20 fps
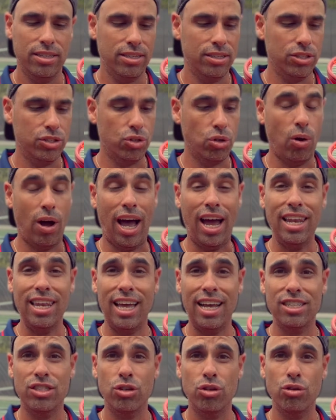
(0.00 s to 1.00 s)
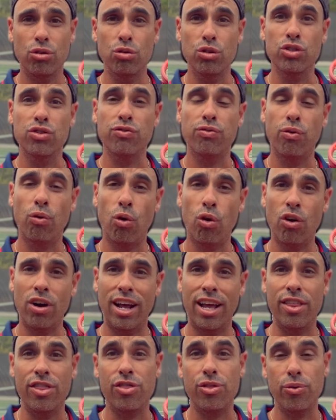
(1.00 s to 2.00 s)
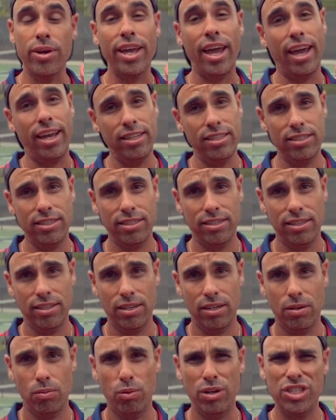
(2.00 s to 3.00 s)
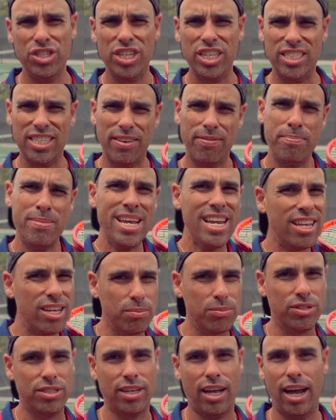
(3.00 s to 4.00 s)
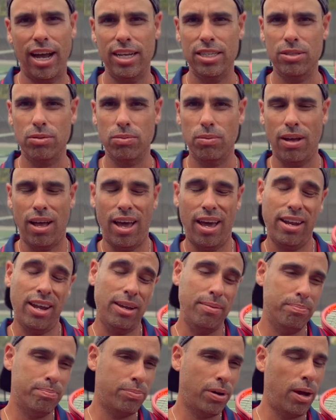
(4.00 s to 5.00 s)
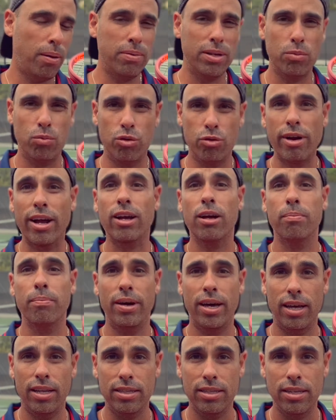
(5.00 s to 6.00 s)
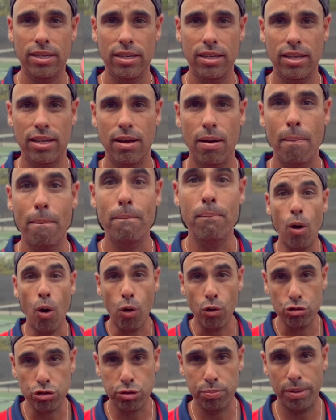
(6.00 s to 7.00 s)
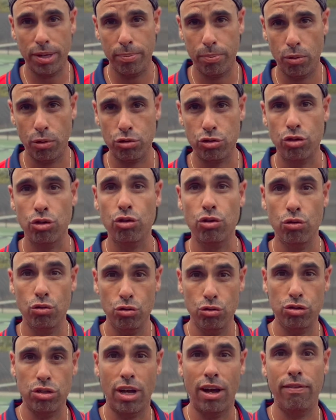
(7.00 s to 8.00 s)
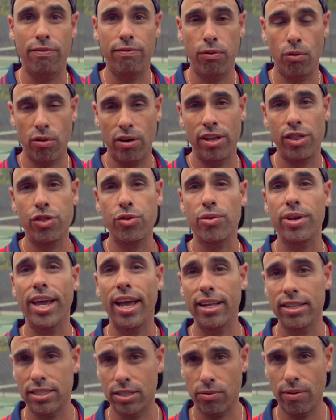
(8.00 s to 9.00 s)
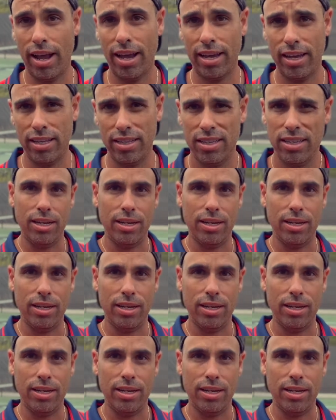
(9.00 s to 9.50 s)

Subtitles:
So I like to use 4 3/8, which is a medium size, and I probably would recommend most people to use a 4 3/8 racket.